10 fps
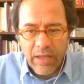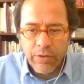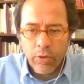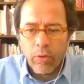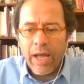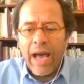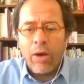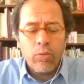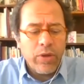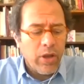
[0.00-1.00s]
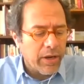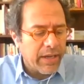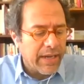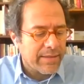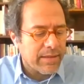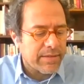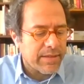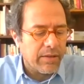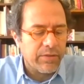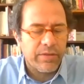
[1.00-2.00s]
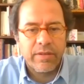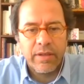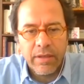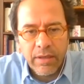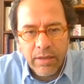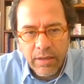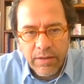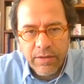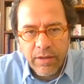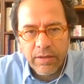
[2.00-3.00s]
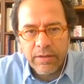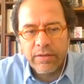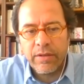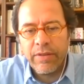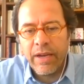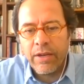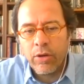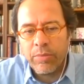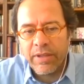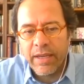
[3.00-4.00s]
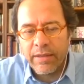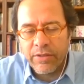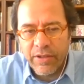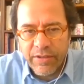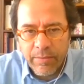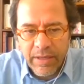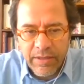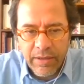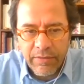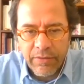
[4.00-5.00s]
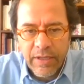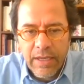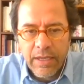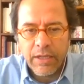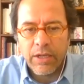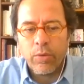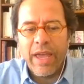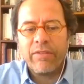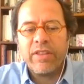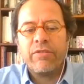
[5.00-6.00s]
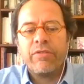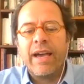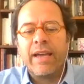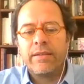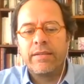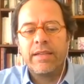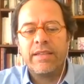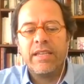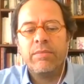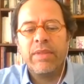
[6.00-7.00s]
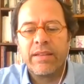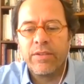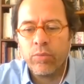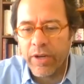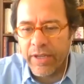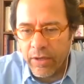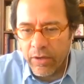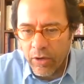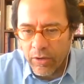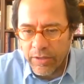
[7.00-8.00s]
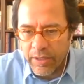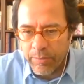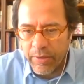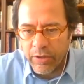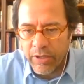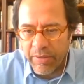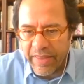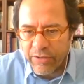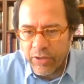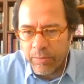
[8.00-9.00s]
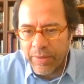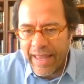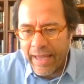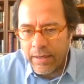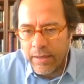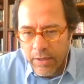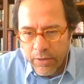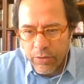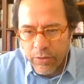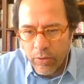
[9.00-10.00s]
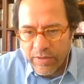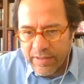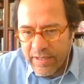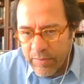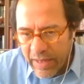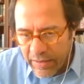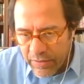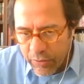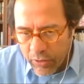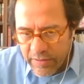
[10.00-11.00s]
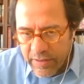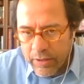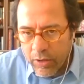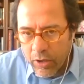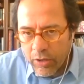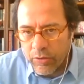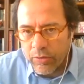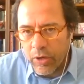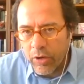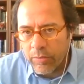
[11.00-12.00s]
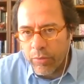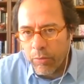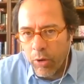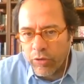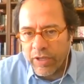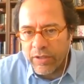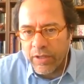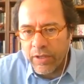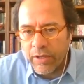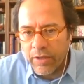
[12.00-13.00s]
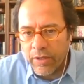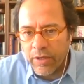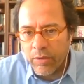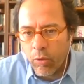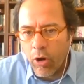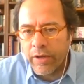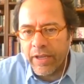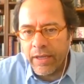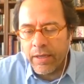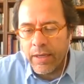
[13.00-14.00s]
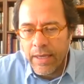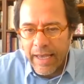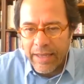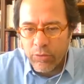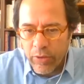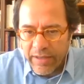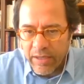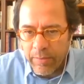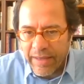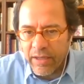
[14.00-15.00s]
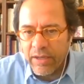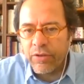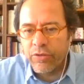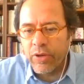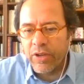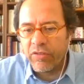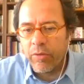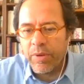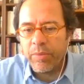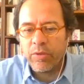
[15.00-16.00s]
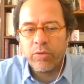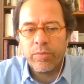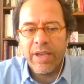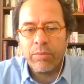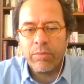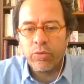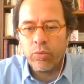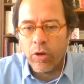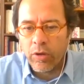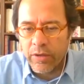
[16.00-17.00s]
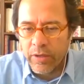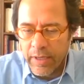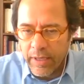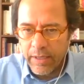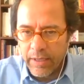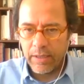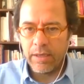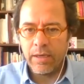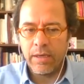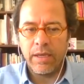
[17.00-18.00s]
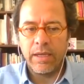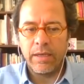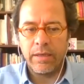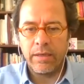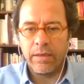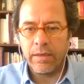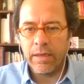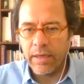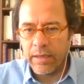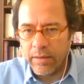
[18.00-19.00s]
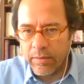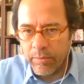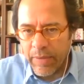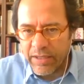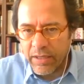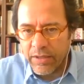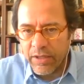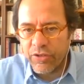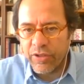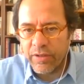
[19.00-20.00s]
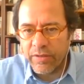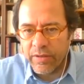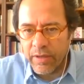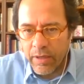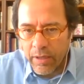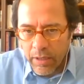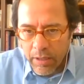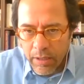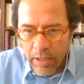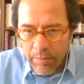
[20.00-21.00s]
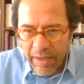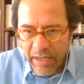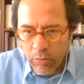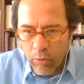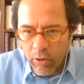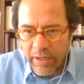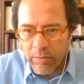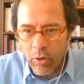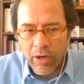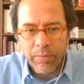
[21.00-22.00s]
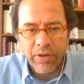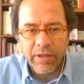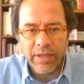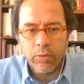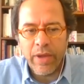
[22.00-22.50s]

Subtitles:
So how we organize ourselves, it's not very complicated. It's just a matter of, we have defined a team that is working on the pedestrian plan. So it's a team that is focusing on promoting the walking and creating better infrastructure for people to be able to walk in better conditions and making walking more appealing.